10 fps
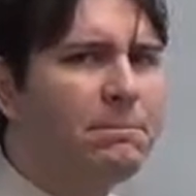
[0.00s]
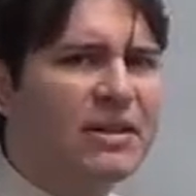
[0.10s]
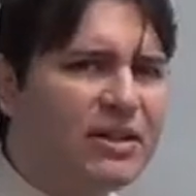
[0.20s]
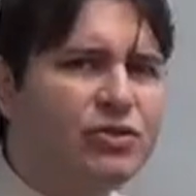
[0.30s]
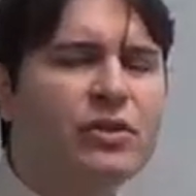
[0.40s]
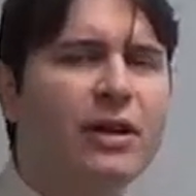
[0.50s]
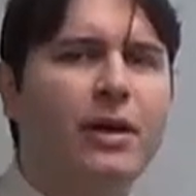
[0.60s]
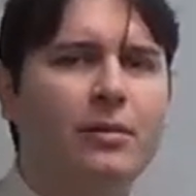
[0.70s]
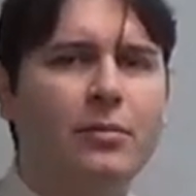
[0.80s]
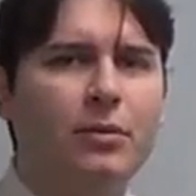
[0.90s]
but they do
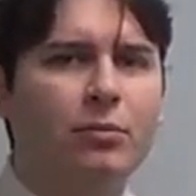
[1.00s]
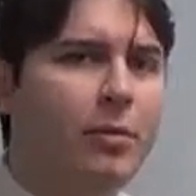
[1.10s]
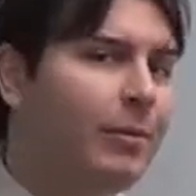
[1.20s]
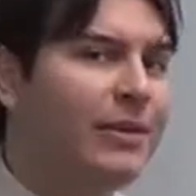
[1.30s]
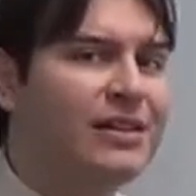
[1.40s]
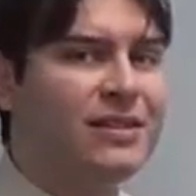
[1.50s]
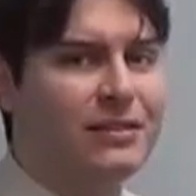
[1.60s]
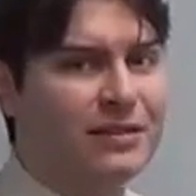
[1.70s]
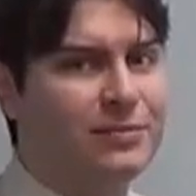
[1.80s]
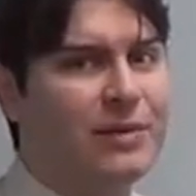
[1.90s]
come,
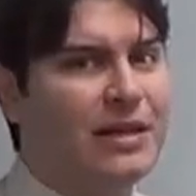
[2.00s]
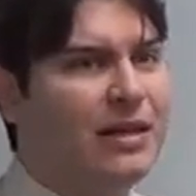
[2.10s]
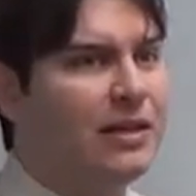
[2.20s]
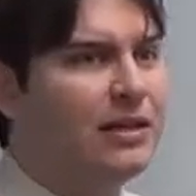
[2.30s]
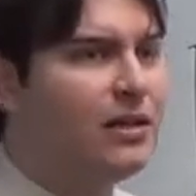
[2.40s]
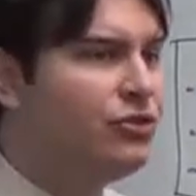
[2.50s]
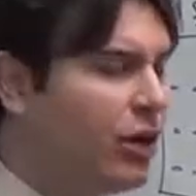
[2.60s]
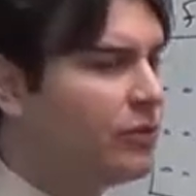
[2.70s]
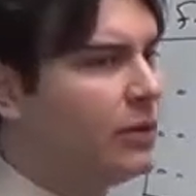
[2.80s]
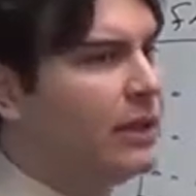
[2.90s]
probabilistically speaking,
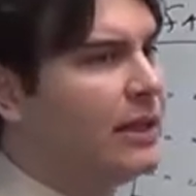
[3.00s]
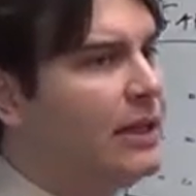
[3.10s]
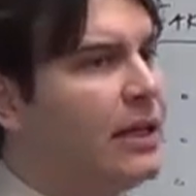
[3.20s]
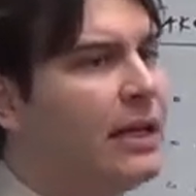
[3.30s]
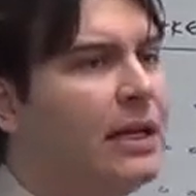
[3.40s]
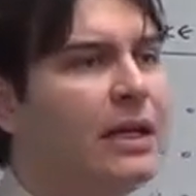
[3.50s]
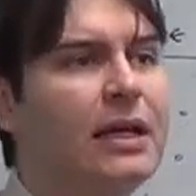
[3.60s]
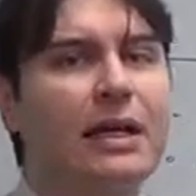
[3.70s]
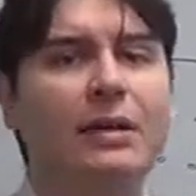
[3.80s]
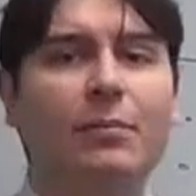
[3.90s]
generally,
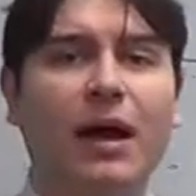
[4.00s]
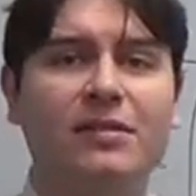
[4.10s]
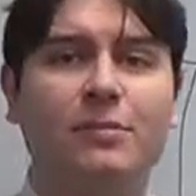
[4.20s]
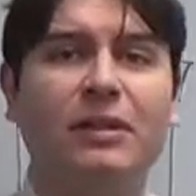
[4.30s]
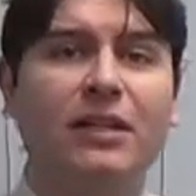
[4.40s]
in possibly